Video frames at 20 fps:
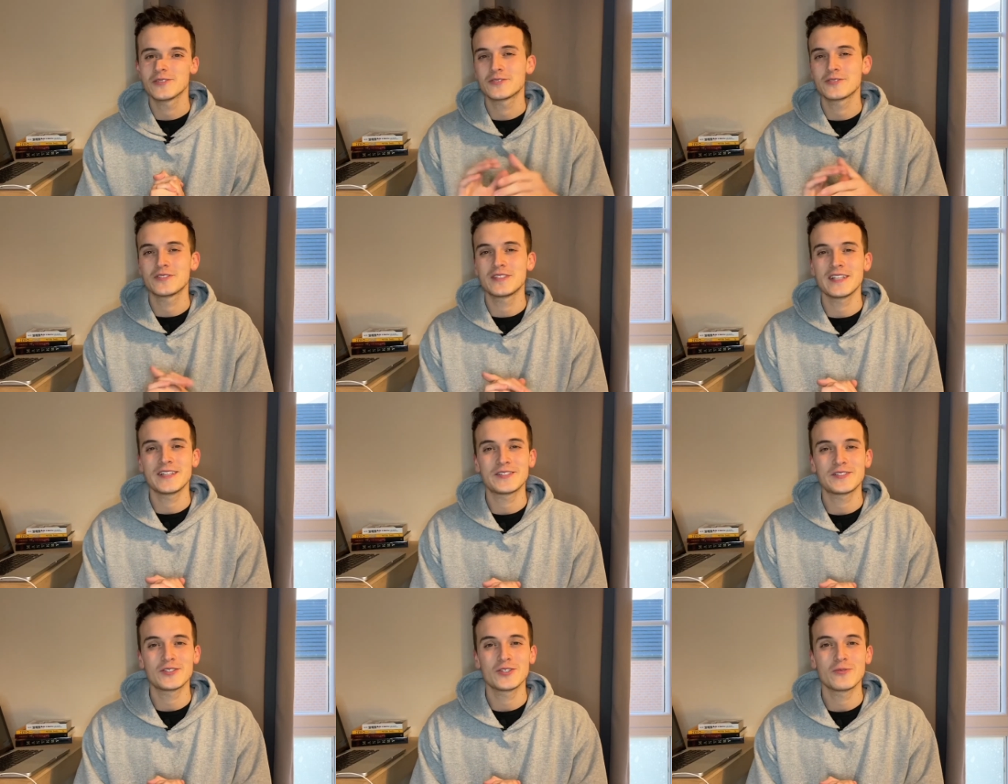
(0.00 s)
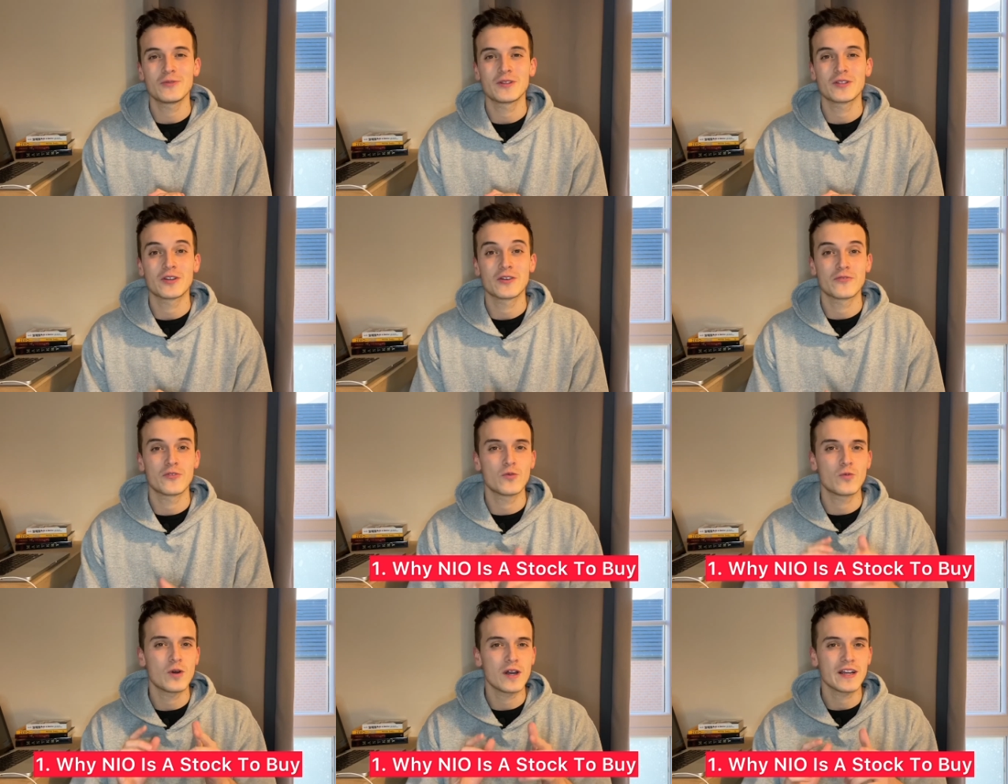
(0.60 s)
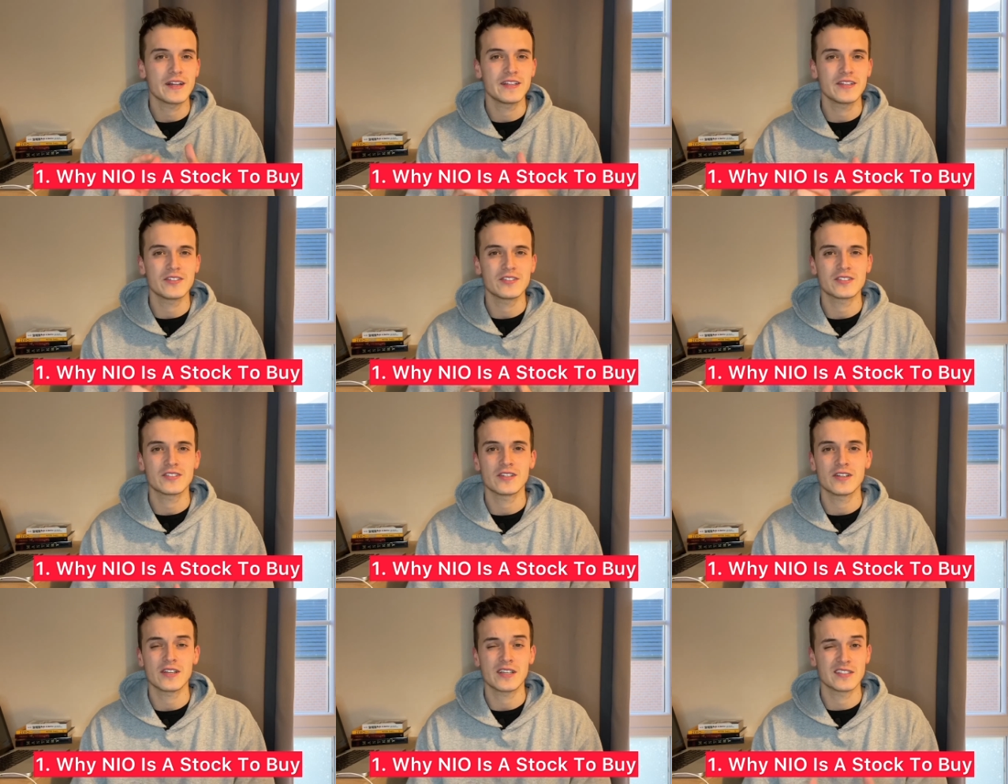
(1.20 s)
On today's show we'll cover why NIO
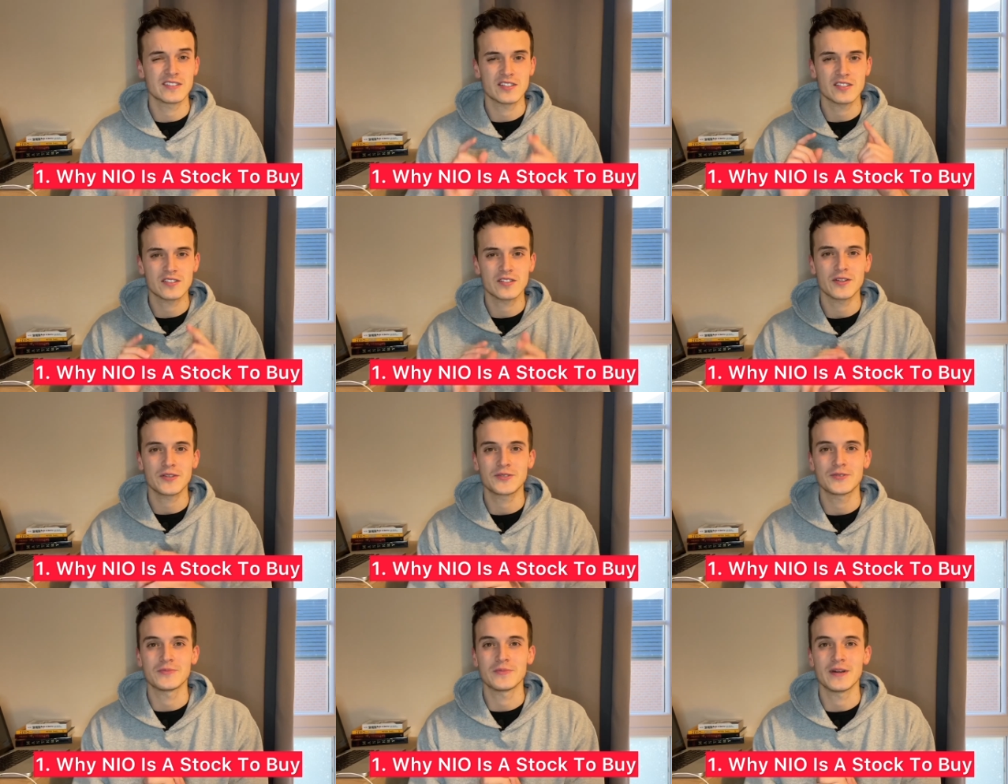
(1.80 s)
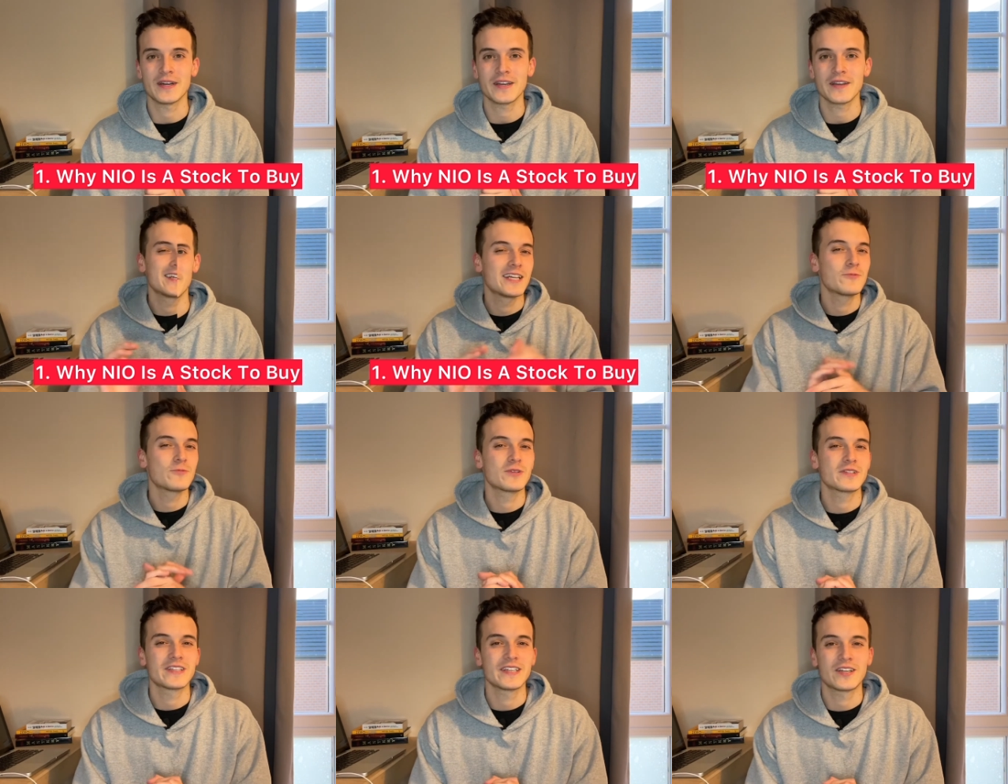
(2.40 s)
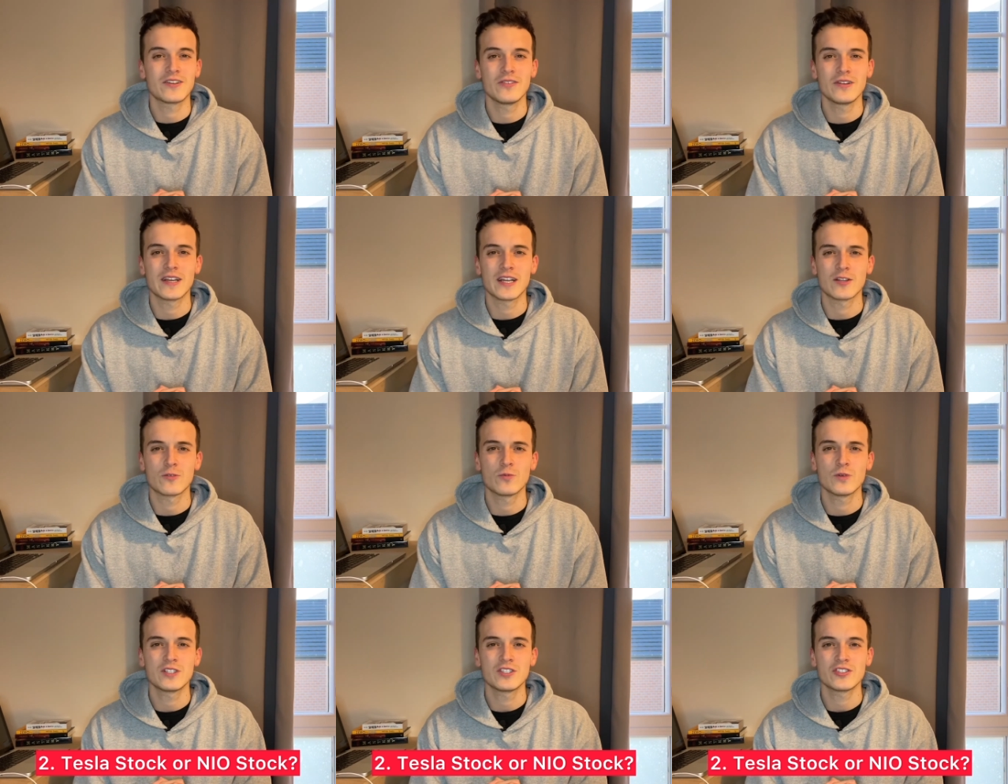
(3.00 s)
stock is a stock to buy, then we'll take a look
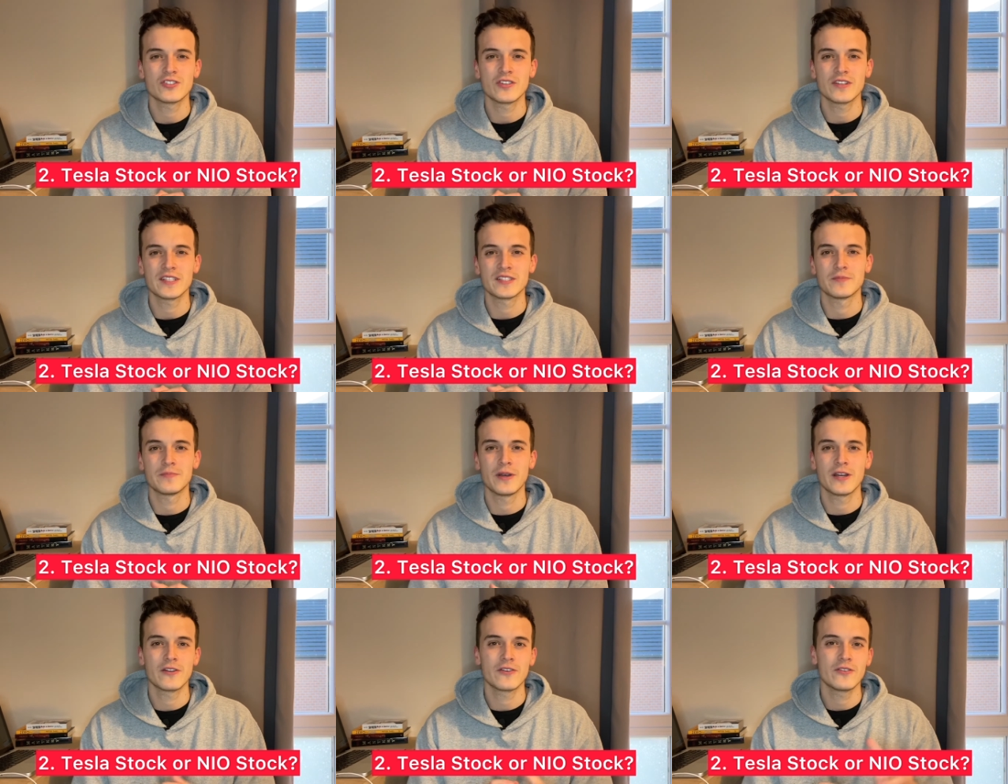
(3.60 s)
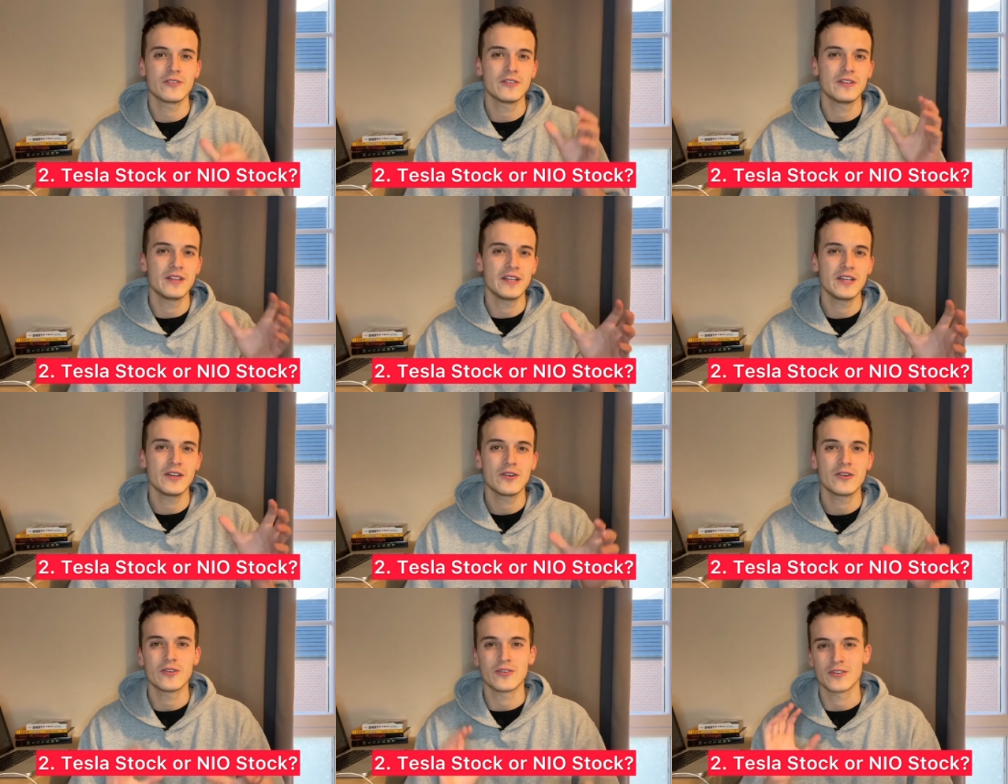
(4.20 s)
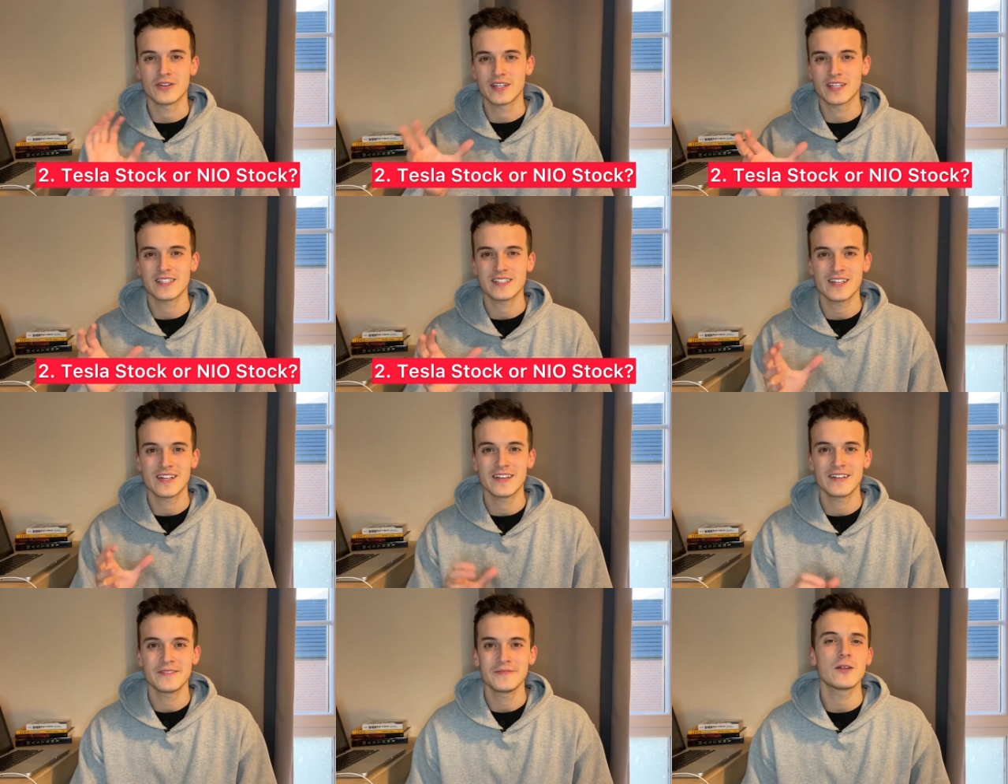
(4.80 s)
at which stock is better, NIO or
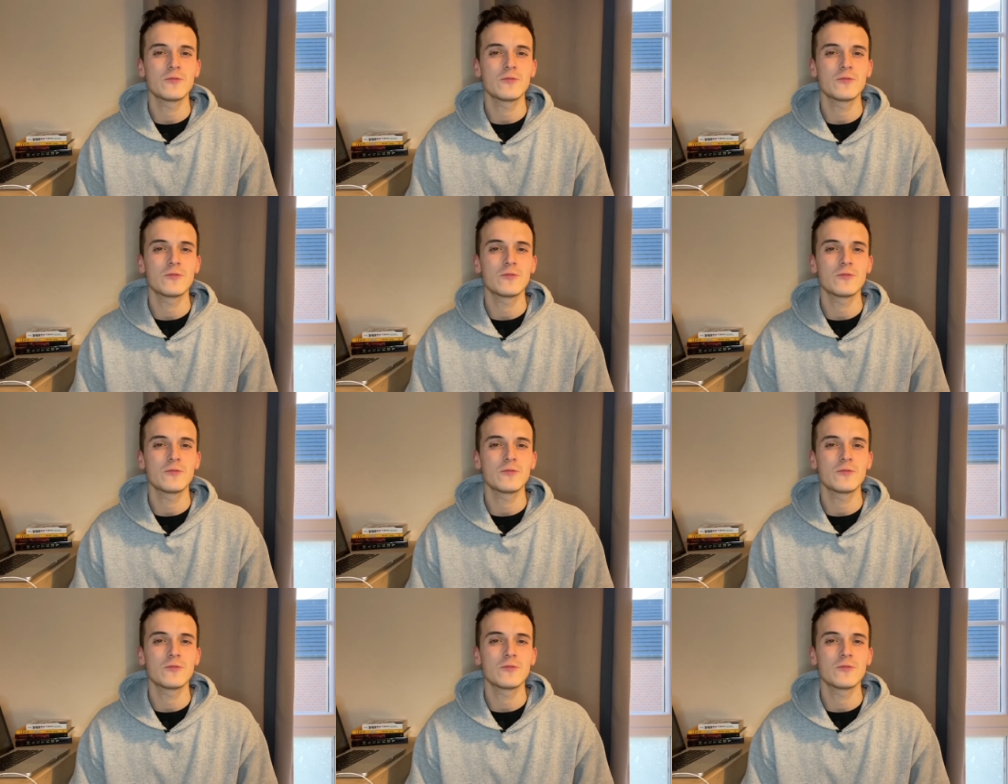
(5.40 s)
Tesla,